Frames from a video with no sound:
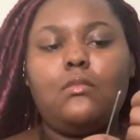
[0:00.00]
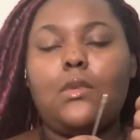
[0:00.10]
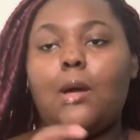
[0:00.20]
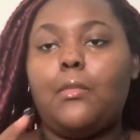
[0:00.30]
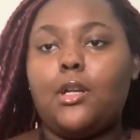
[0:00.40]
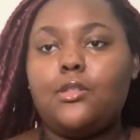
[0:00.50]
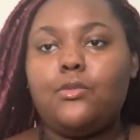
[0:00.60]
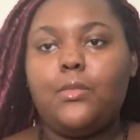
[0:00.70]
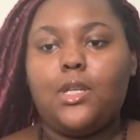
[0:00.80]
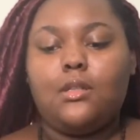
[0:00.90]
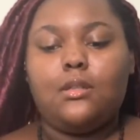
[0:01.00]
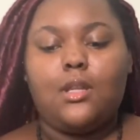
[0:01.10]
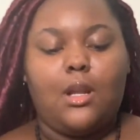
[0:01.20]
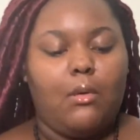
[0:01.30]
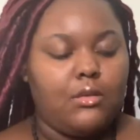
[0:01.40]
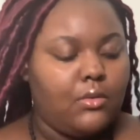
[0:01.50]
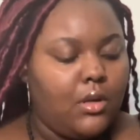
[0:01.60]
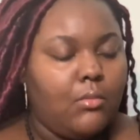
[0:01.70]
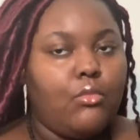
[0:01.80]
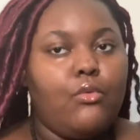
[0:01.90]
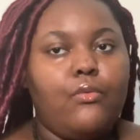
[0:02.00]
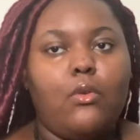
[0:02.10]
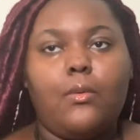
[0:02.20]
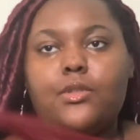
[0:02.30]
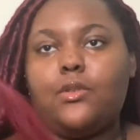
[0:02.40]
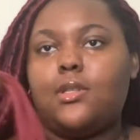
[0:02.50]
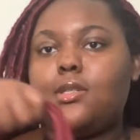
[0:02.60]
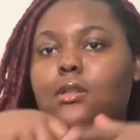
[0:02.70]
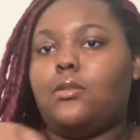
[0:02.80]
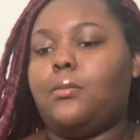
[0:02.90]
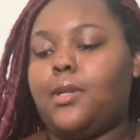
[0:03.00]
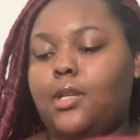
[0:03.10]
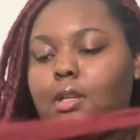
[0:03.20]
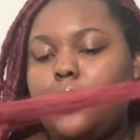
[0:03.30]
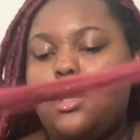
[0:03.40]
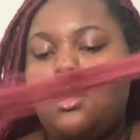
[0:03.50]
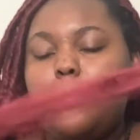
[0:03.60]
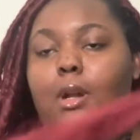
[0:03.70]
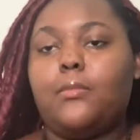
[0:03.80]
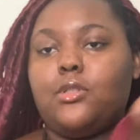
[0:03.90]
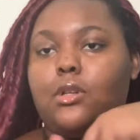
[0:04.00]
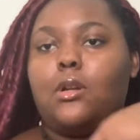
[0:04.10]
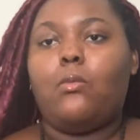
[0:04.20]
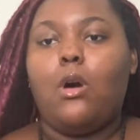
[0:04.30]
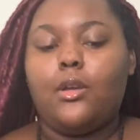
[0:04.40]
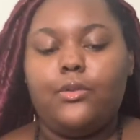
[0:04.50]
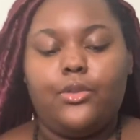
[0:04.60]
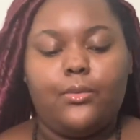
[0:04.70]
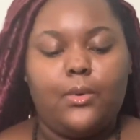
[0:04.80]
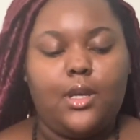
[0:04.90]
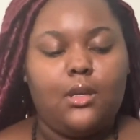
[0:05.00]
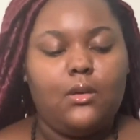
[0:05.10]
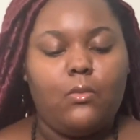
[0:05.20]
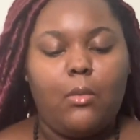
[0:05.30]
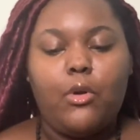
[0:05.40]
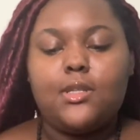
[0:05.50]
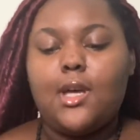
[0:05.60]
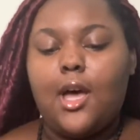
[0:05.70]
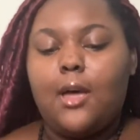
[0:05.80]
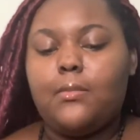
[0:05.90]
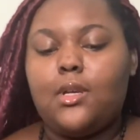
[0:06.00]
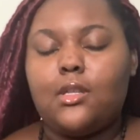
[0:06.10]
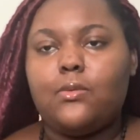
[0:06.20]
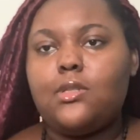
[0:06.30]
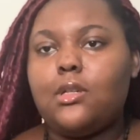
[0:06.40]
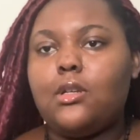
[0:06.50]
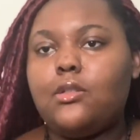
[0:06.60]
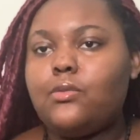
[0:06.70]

I'm gonna zoom in, and I'm also gonna move forward so you can see a little bit. But I'm just gonna walk you through it one more time, because what's a good